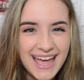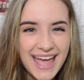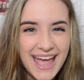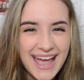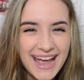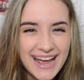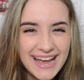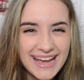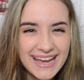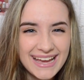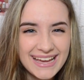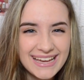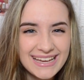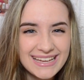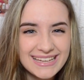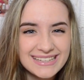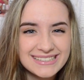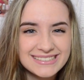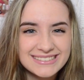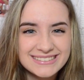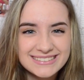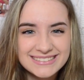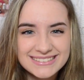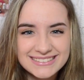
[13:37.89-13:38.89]
hey, hey.
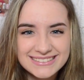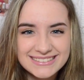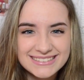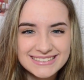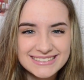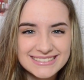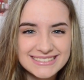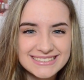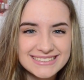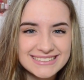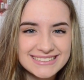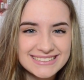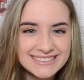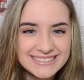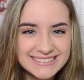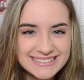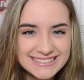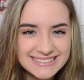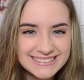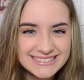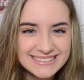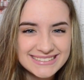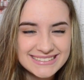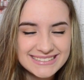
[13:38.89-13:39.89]

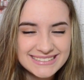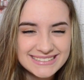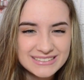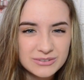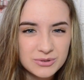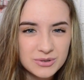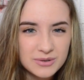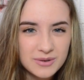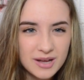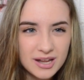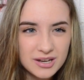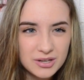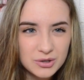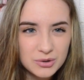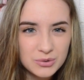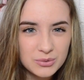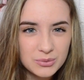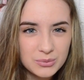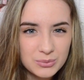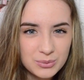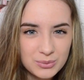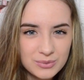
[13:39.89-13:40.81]
Mm, what do I do?